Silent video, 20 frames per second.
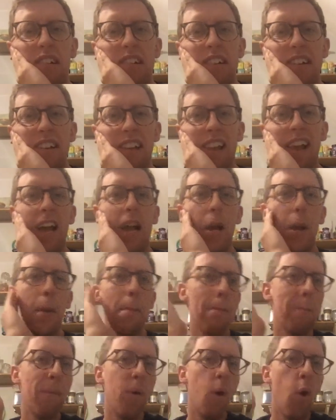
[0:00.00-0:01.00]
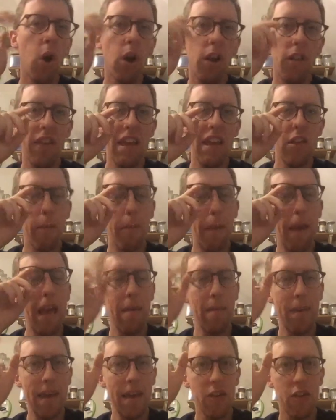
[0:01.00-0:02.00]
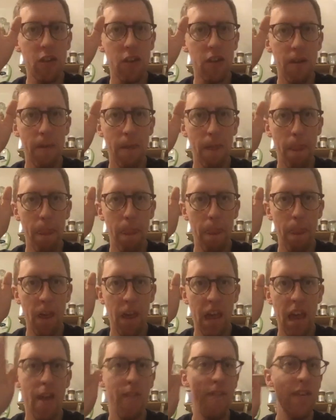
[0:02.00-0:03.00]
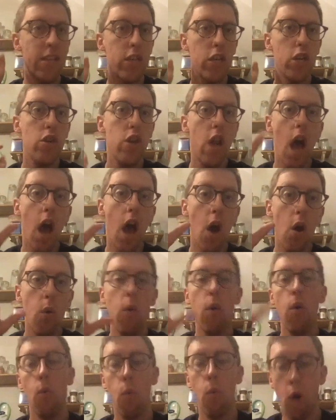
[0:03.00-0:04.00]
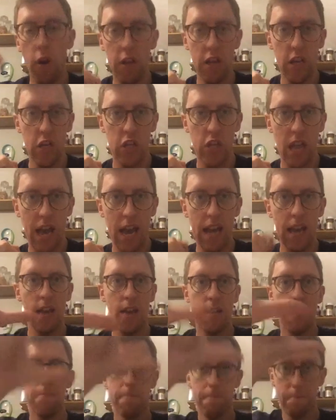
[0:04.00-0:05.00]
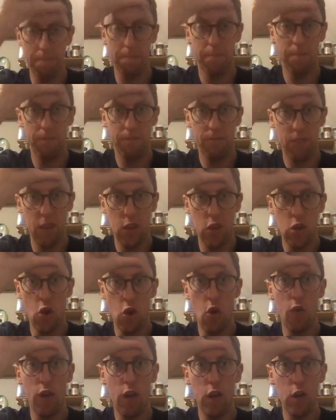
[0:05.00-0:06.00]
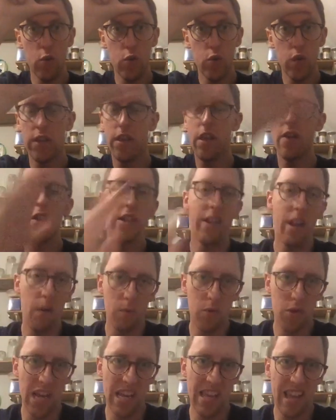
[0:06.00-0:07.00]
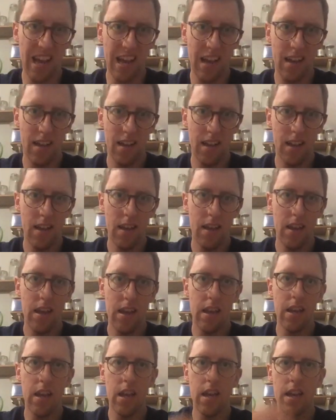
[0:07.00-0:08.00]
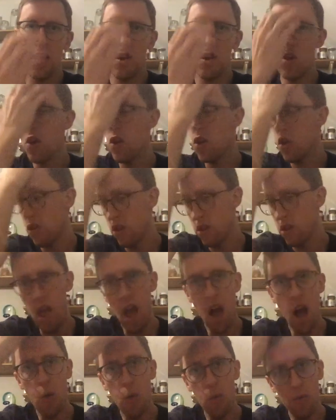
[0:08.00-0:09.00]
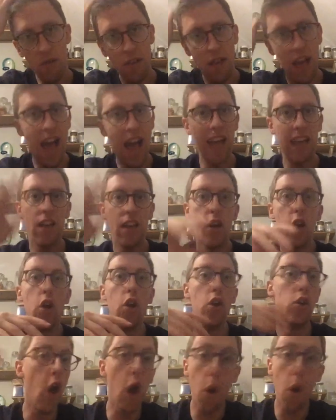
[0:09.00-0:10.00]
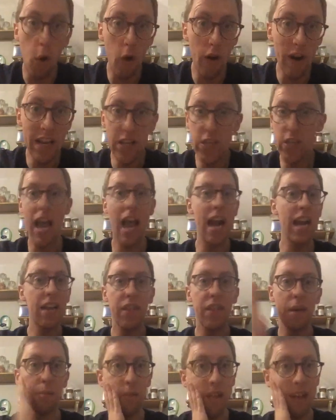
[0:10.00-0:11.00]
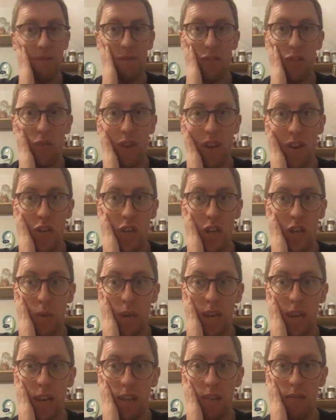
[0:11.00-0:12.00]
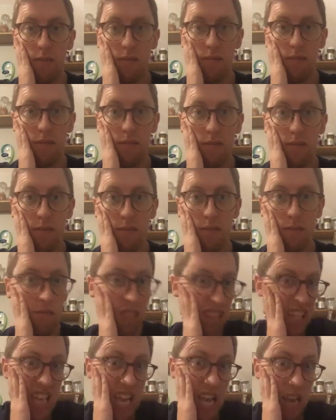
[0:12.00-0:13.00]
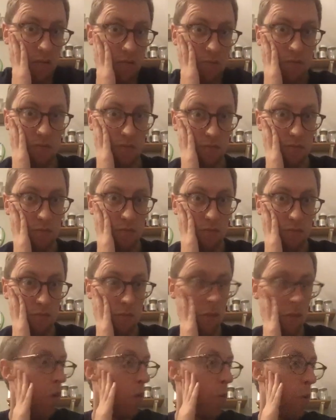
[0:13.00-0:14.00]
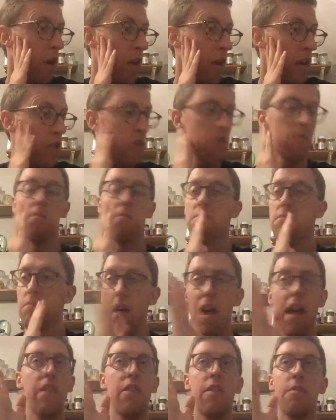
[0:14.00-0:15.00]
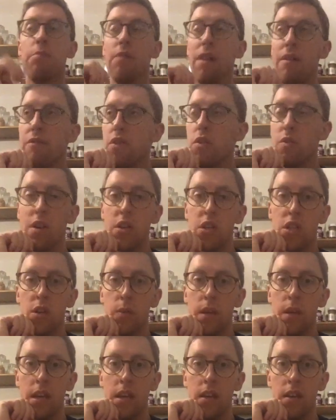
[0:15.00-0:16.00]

Like, all of these are maybes. If it's a no, what do you say? You're a loser. No, you don't say that. You just, no, hey, no worries, anything planned for the rest of the week. That's it. No worries, anything planned for the rest of the week.